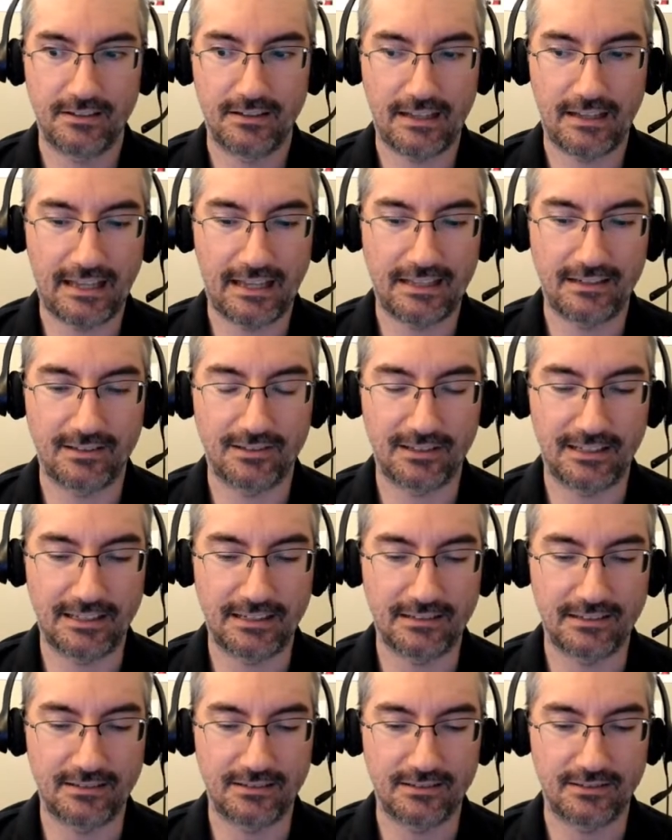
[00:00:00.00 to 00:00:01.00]

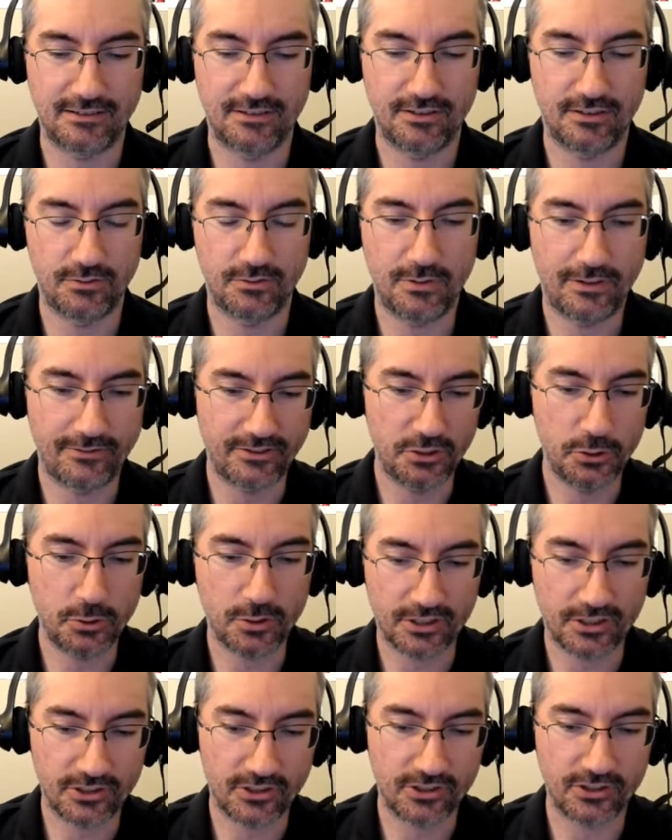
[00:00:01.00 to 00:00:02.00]
handling, you have a
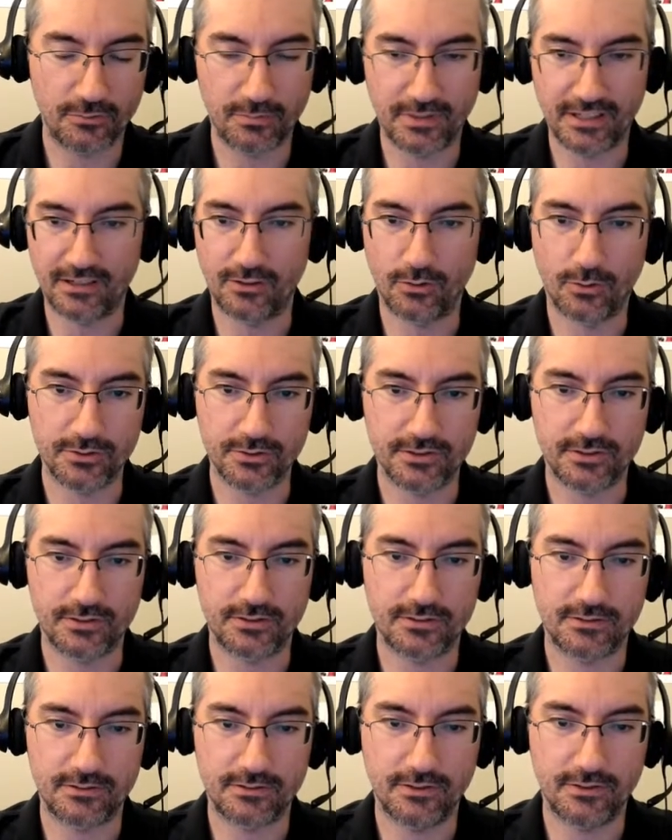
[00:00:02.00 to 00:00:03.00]
newer kernel but an
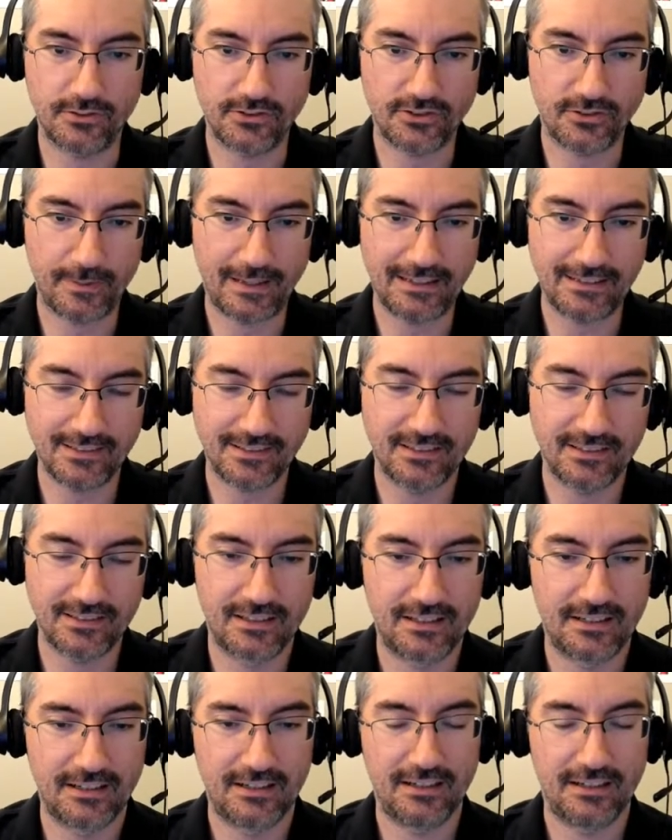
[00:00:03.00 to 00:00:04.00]
older user space.
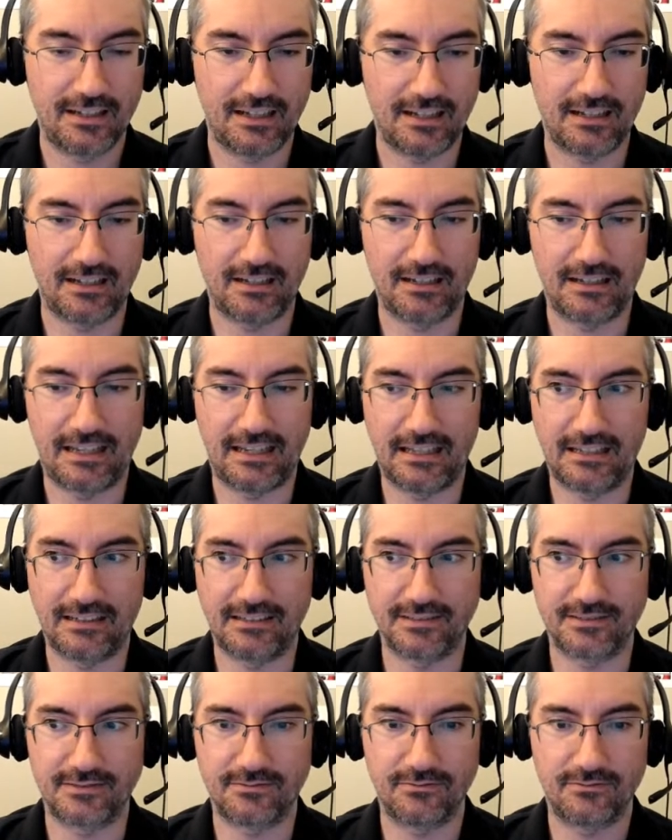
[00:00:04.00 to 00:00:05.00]

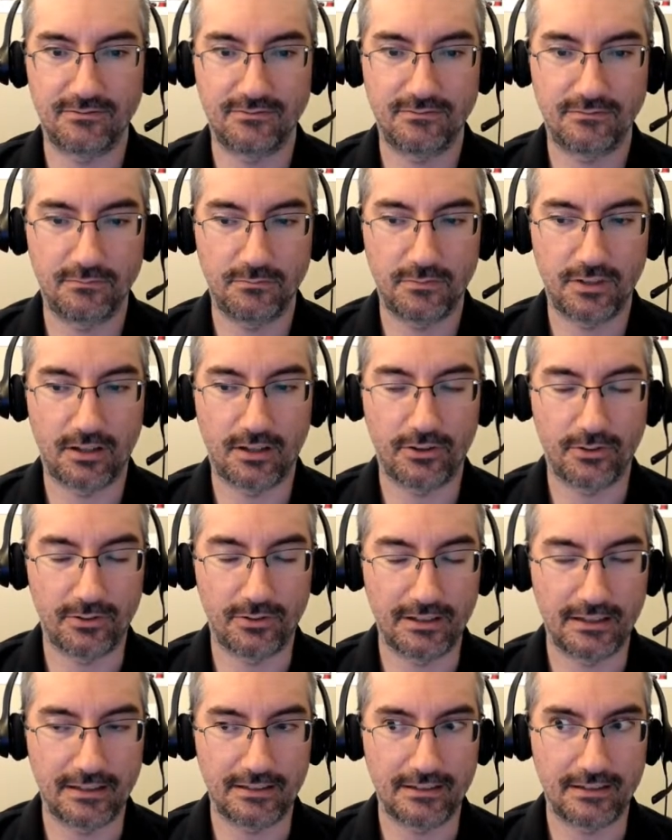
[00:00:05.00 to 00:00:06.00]
And although
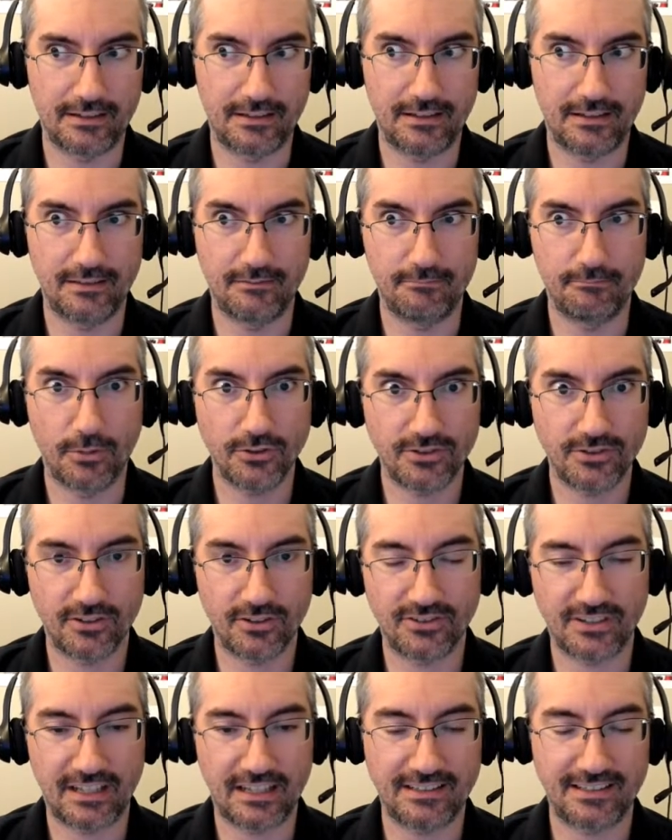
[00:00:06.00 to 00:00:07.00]
in most of
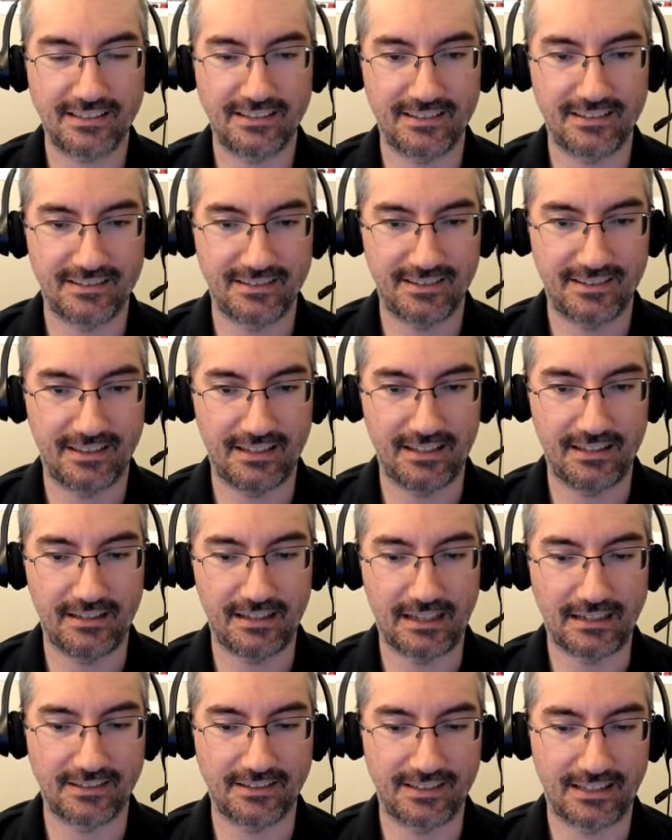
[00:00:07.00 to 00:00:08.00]
those cases, it's
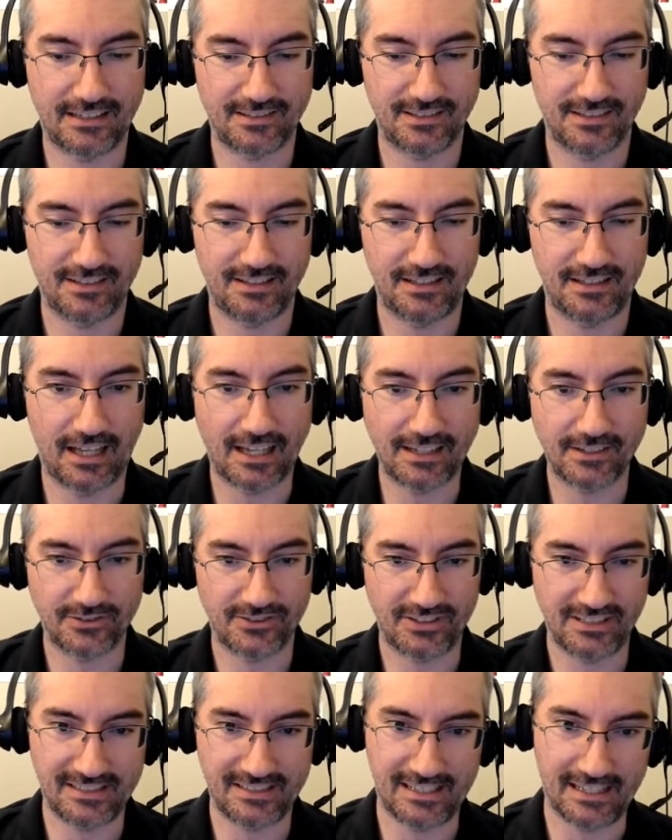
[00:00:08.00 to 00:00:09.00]
actually the
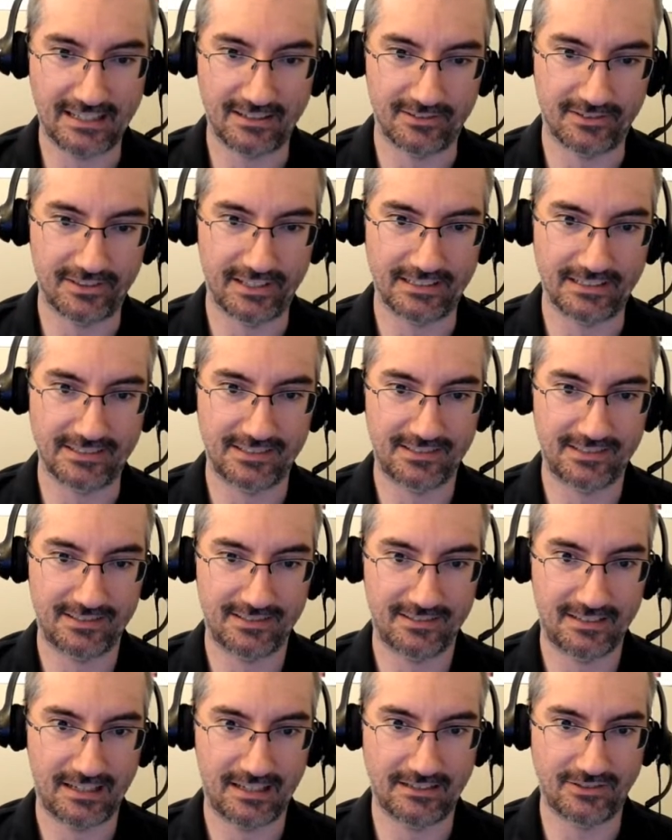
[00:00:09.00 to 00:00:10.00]
IOCTL
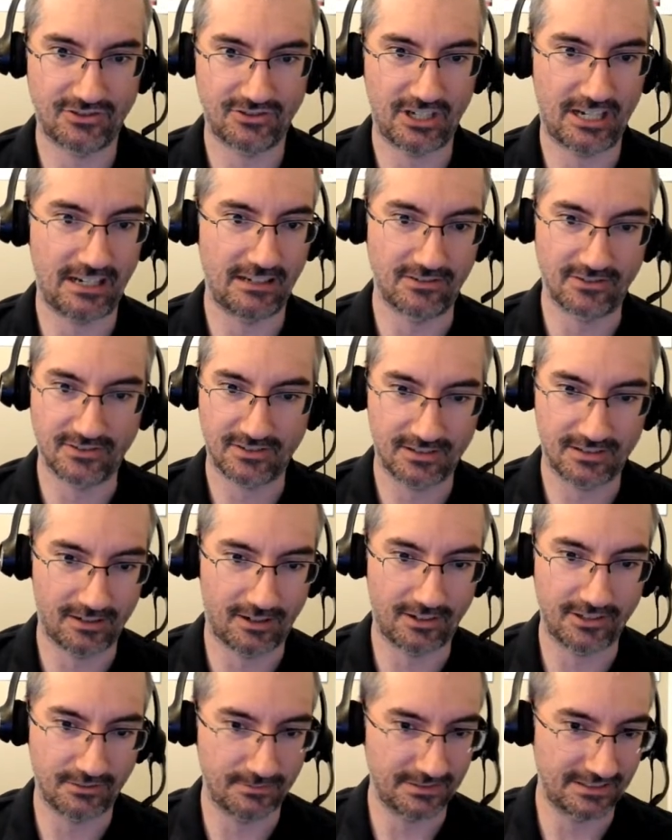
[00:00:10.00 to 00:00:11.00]
has changed. The
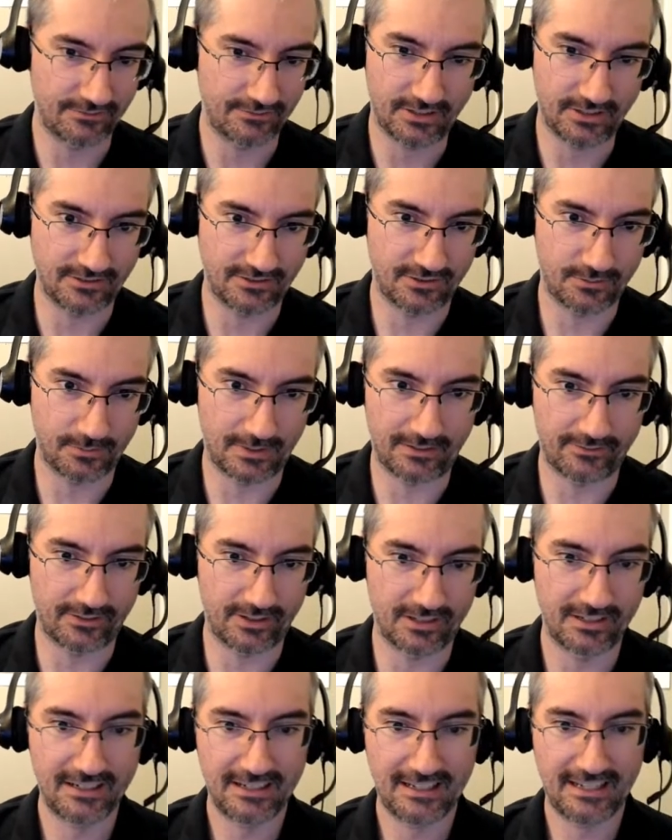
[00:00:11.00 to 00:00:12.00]
arguments have changed or
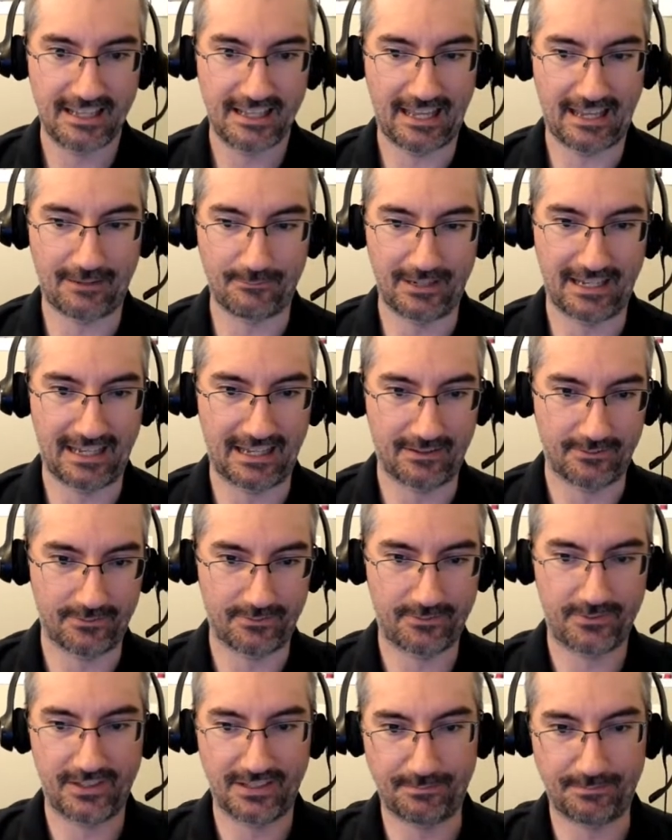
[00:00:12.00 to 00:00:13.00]
whatever. And we
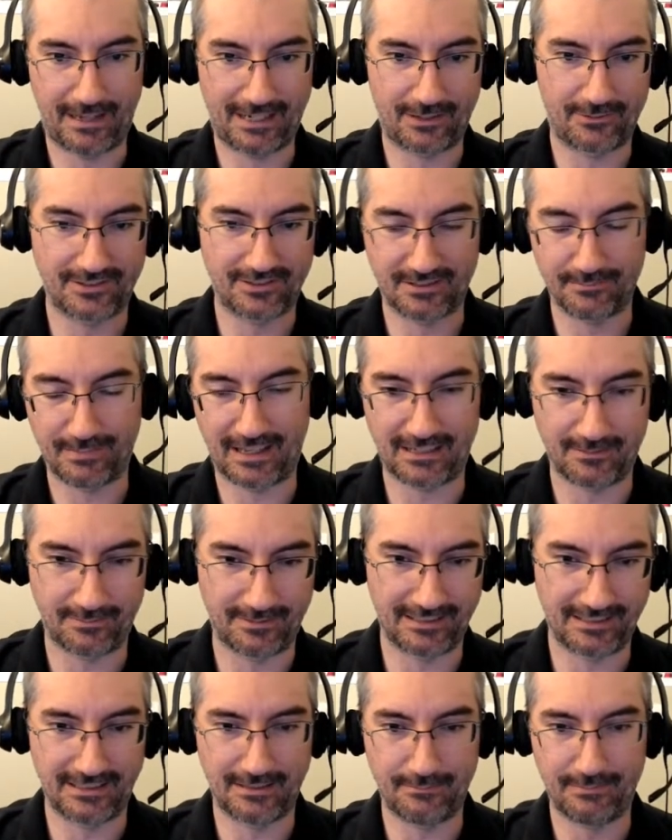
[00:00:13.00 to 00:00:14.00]
have this backwards
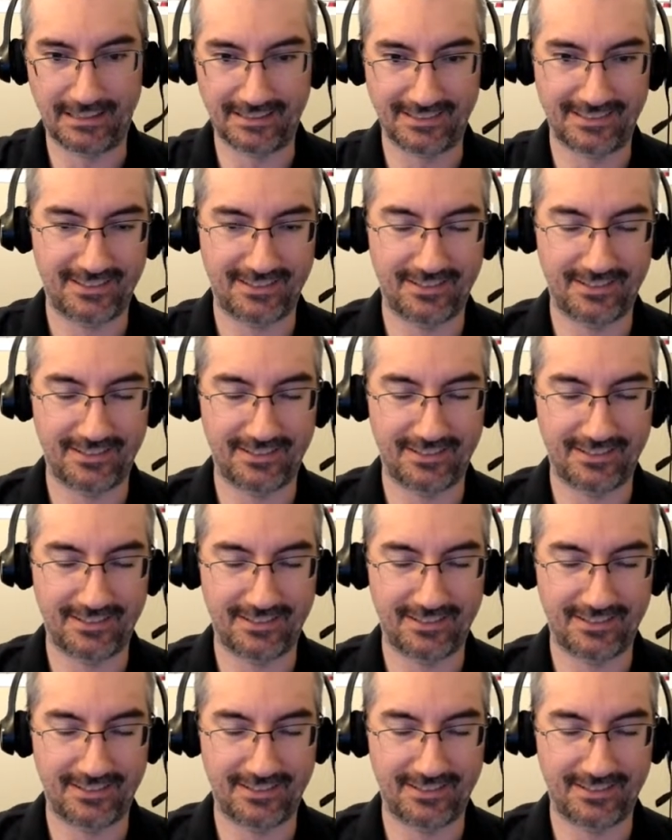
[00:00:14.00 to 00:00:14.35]
compatibility bits